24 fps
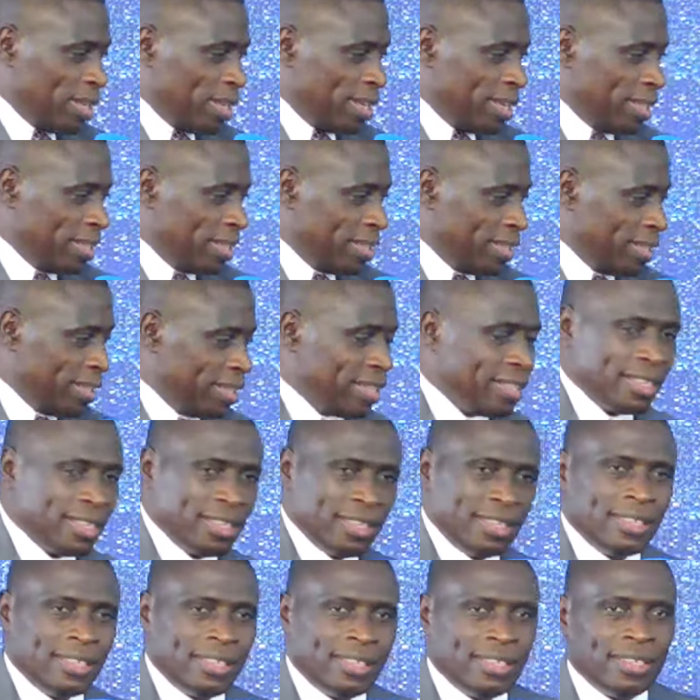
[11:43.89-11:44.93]

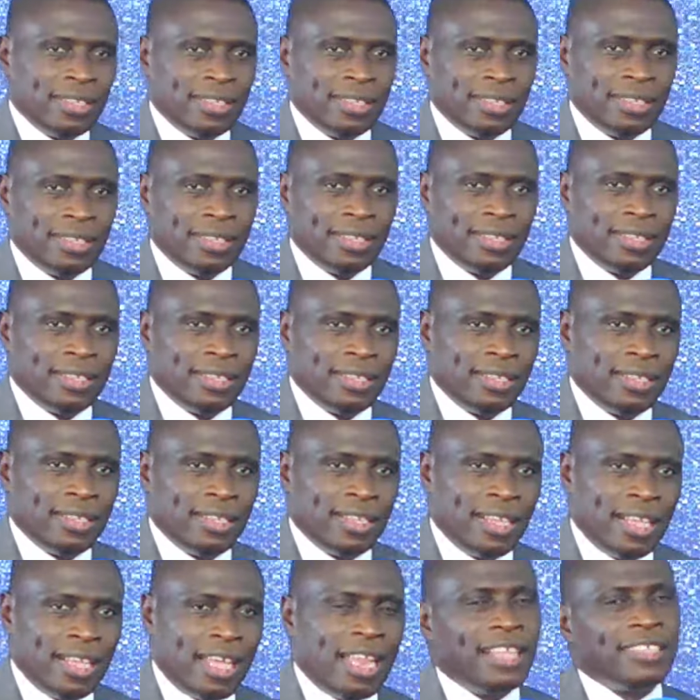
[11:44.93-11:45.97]

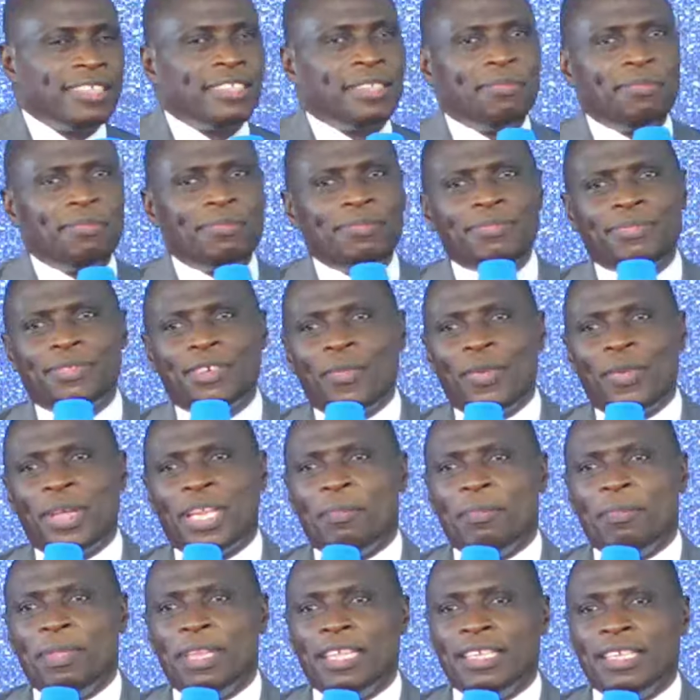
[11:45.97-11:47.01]
And I said, mm, wait a
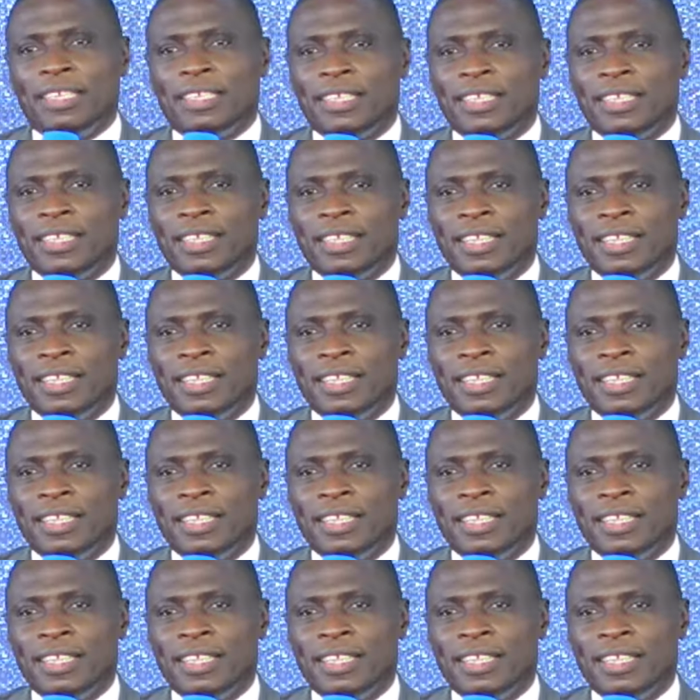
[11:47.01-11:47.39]
minute.